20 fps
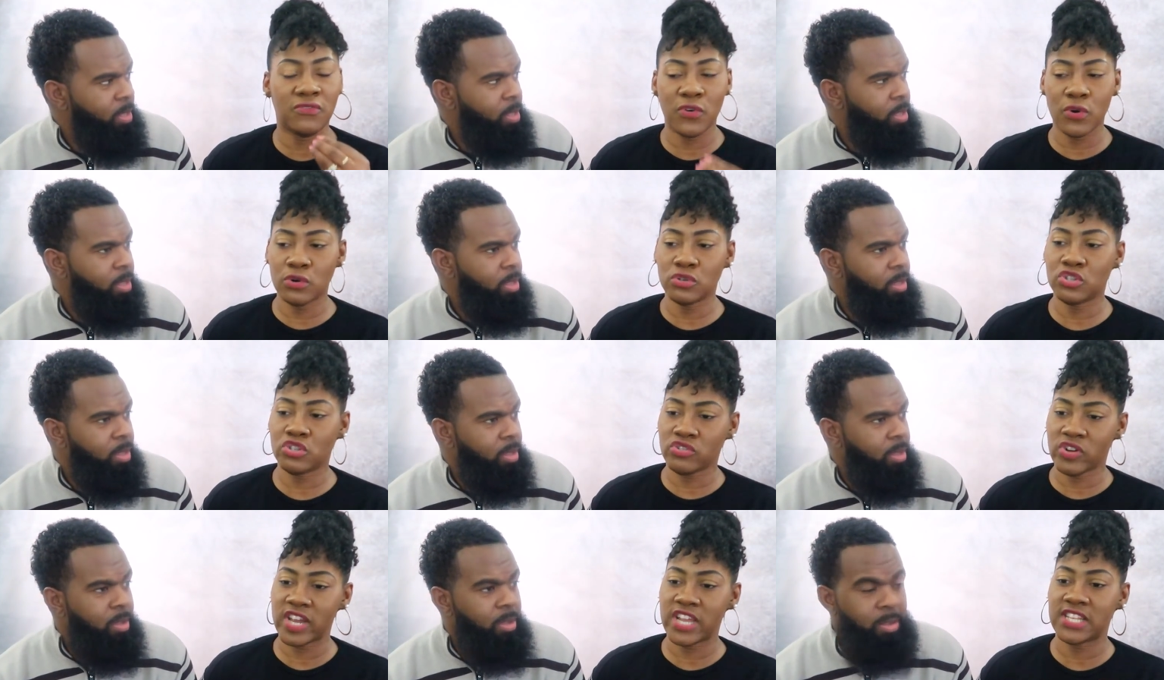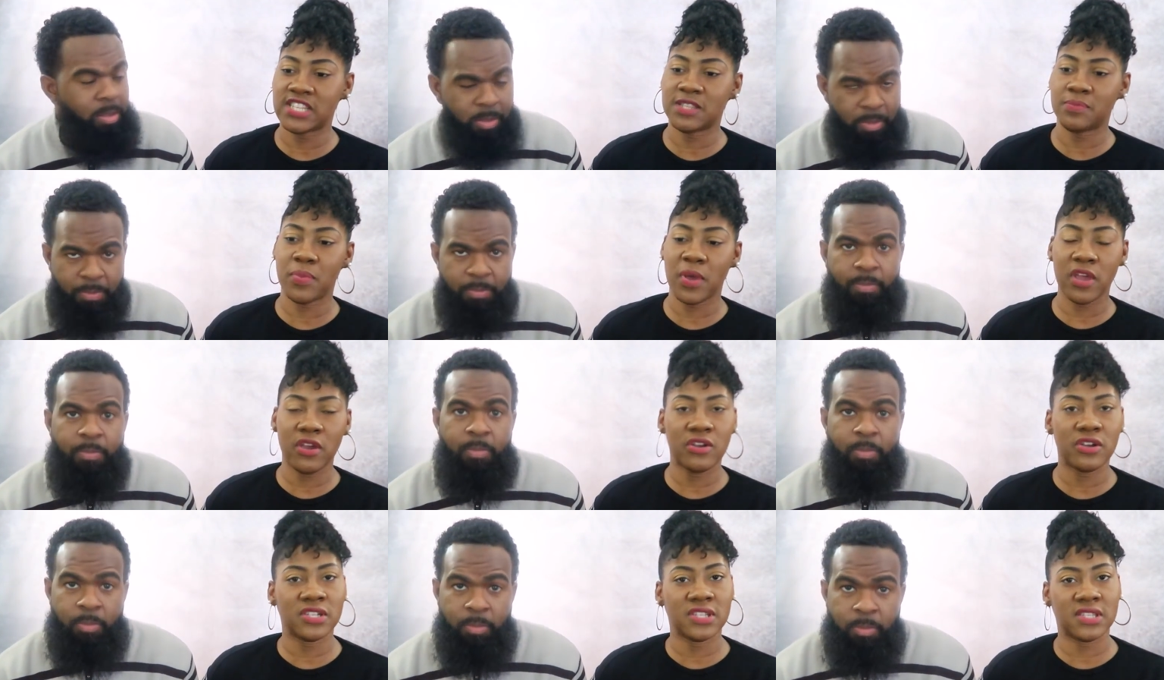Speaker 1: full
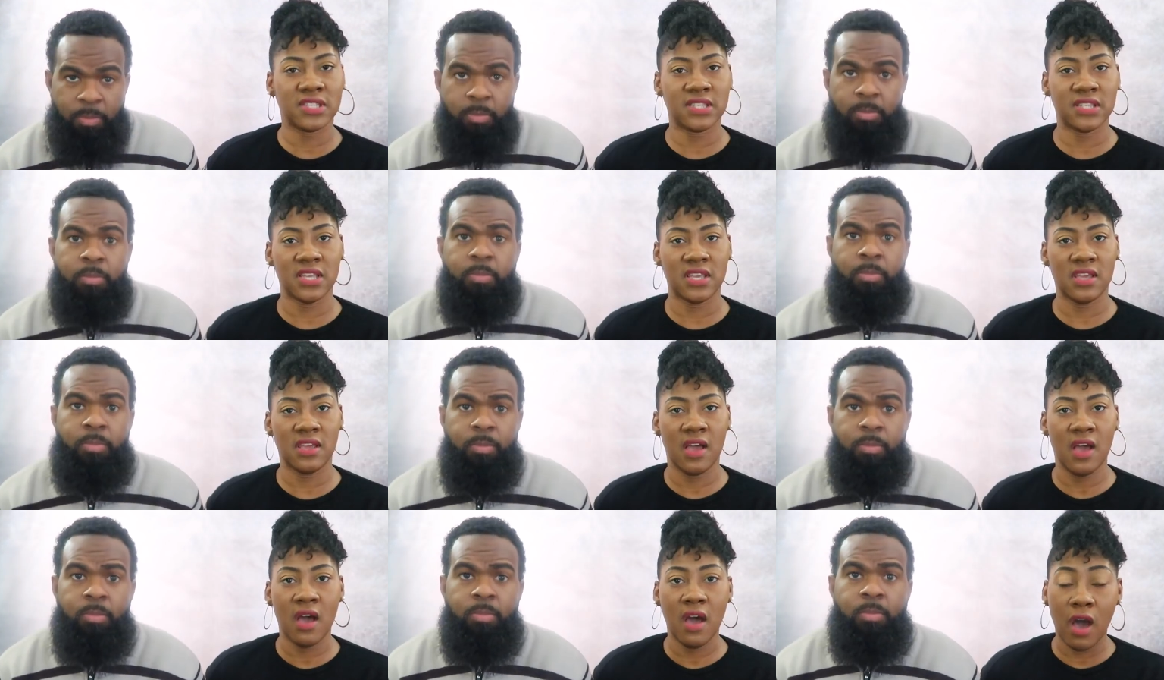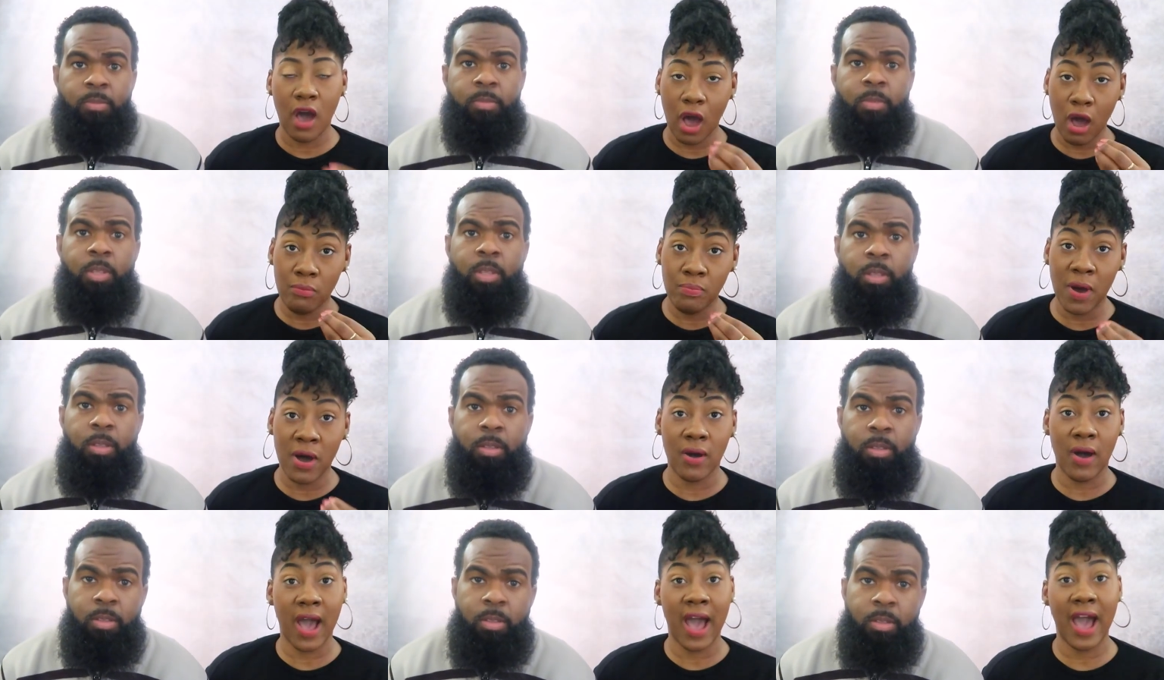transparency
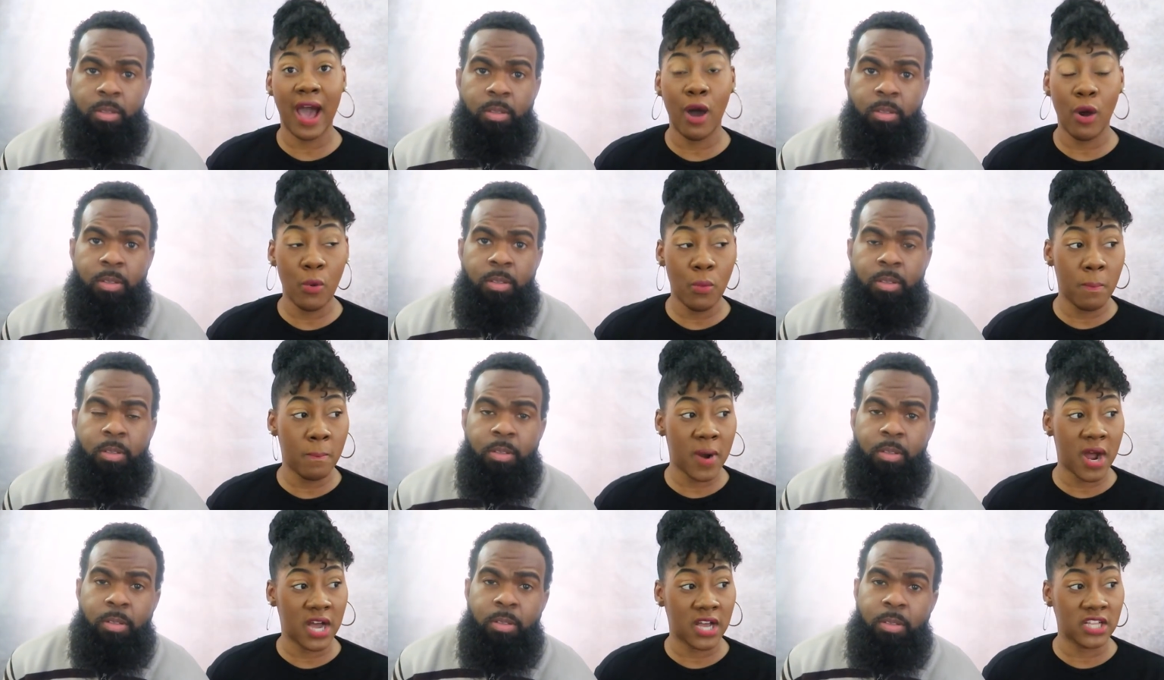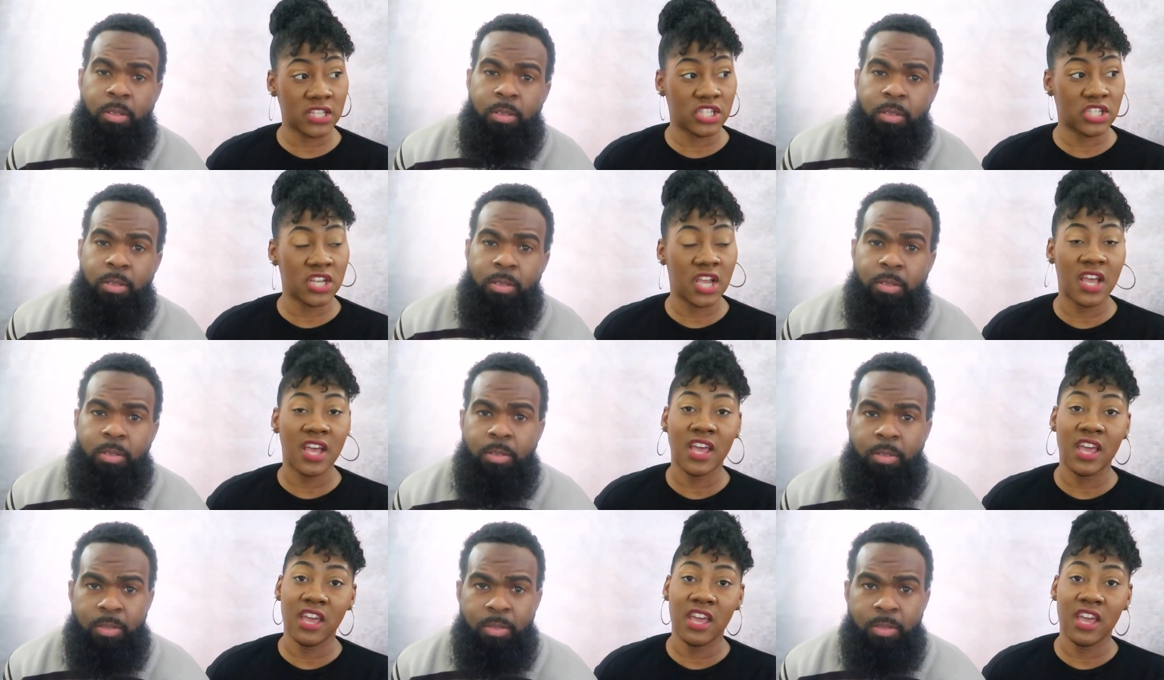about how much